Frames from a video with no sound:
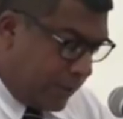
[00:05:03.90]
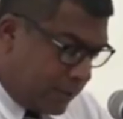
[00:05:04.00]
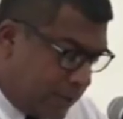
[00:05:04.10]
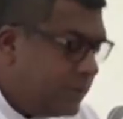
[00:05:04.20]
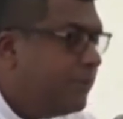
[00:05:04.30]
own
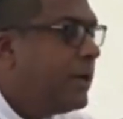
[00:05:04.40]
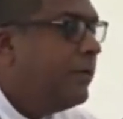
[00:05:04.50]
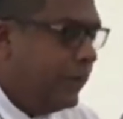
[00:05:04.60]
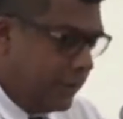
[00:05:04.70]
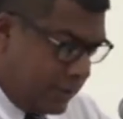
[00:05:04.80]
ministry's
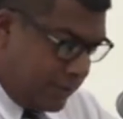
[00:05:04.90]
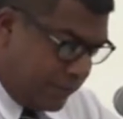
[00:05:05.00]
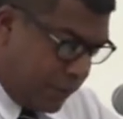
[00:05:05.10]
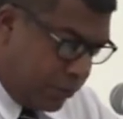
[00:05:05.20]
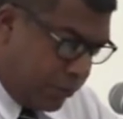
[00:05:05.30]
paravets
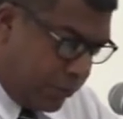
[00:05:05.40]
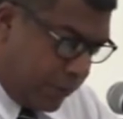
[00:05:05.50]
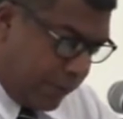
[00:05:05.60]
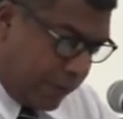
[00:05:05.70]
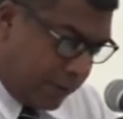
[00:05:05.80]

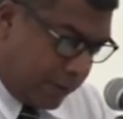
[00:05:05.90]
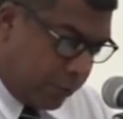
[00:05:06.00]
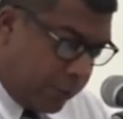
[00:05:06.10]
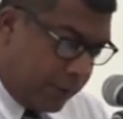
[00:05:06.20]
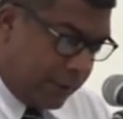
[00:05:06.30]
who
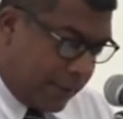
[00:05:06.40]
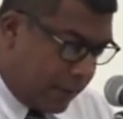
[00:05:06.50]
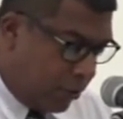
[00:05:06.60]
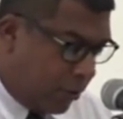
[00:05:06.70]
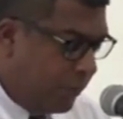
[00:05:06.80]

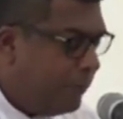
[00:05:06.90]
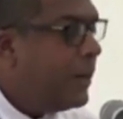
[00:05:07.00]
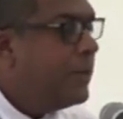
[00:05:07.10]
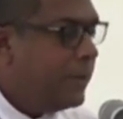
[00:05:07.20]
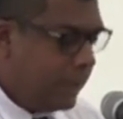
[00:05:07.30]
undertake a lot
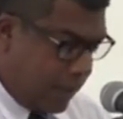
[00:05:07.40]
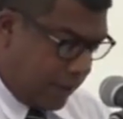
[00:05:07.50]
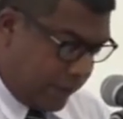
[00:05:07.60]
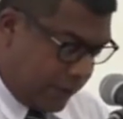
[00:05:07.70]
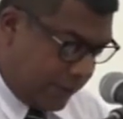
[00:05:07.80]
of primary
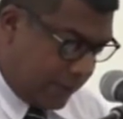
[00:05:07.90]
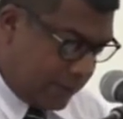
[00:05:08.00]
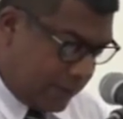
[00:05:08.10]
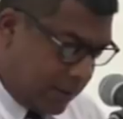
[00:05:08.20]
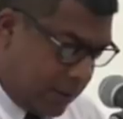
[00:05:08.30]
care of
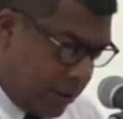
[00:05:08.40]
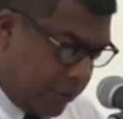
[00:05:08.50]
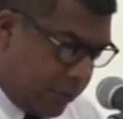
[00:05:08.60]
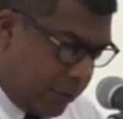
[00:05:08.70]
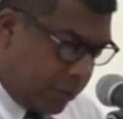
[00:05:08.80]
animals.
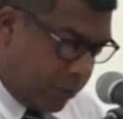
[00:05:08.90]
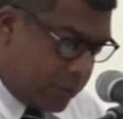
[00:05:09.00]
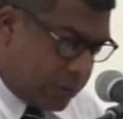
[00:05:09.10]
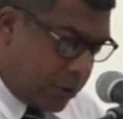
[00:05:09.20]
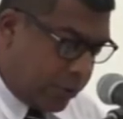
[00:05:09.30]
We will
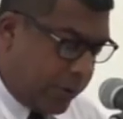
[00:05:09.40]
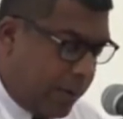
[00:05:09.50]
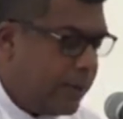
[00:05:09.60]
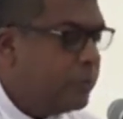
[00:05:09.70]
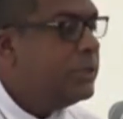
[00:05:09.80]
also
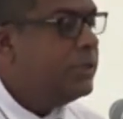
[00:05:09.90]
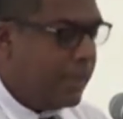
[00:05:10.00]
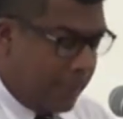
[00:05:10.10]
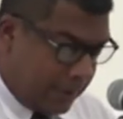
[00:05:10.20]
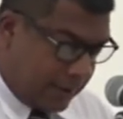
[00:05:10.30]
require
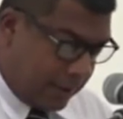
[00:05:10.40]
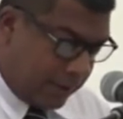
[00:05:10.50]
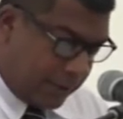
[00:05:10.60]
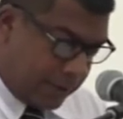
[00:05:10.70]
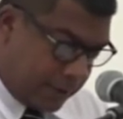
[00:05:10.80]
routine
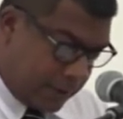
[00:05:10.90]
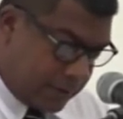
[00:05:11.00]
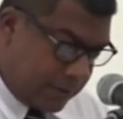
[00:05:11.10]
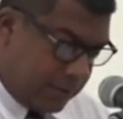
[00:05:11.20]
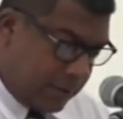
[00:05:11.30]
healthcare
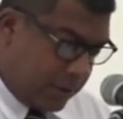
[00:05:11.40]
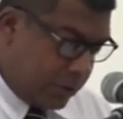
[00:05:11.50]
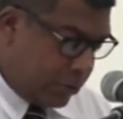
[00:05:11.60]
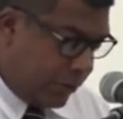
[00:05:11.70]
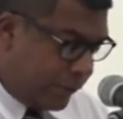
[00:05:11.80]
accreditation,
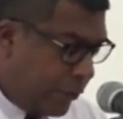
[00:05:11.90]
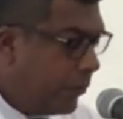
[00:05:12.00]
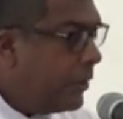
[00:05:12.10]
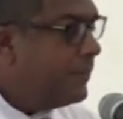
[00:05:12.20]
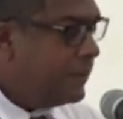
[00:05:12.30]

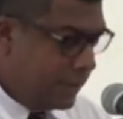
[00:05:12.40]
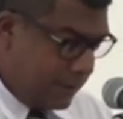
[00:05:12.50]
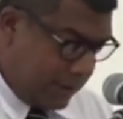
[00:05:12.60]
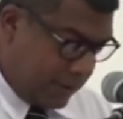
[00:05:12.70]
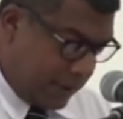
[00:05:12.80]
24-hour
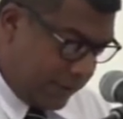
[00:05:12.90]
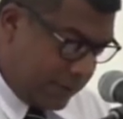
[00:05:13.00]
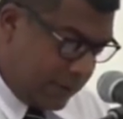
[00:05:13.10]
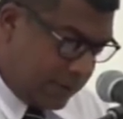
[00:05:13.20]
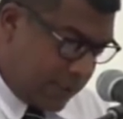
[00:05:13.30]
emergency
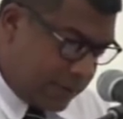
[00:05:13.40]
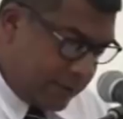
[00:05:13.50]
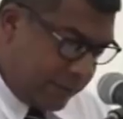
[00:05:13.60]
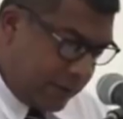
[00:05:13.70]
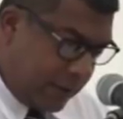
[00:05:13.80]
service,
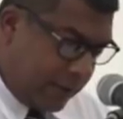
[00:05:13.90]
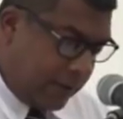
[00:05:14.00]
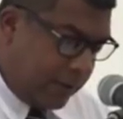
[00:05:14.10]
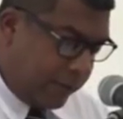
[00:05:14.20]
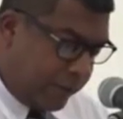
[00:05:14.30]
intensive
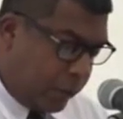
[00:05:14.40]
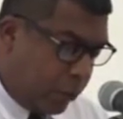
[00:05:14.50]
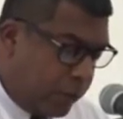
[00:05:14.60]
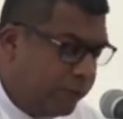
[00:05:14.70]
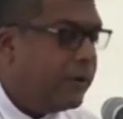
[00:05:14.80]
care, and
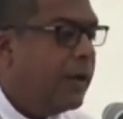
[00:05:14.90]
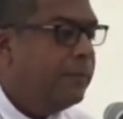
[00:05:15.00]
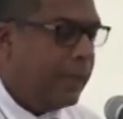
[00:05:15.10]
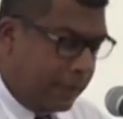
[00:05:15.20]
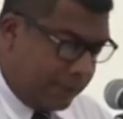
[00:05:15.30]

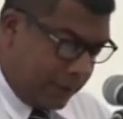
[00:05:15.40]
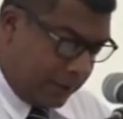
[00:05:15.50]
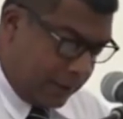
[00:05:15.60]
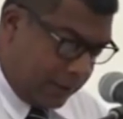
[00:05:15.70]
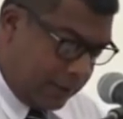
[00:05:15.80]
on-farm
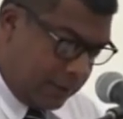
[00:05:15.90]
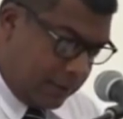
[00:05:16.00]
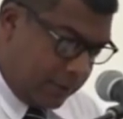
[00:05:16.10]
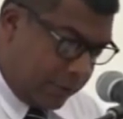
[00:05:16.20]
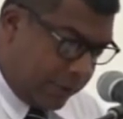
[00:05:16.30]
animal care
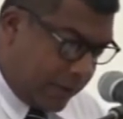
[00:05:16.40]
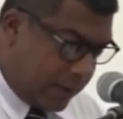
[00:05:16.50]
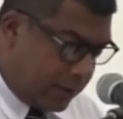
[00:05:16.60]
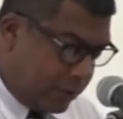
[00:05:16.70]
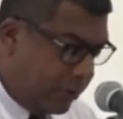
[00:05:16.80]

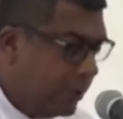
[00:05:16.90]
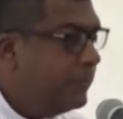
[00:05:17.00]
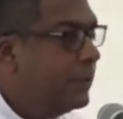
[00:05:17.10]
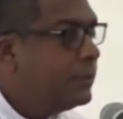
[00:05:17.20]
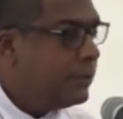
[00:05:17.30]
provided through
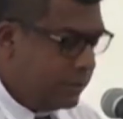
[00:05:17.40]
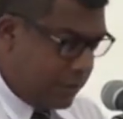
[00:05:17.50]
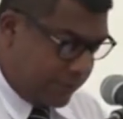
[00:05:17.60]
an ambulatory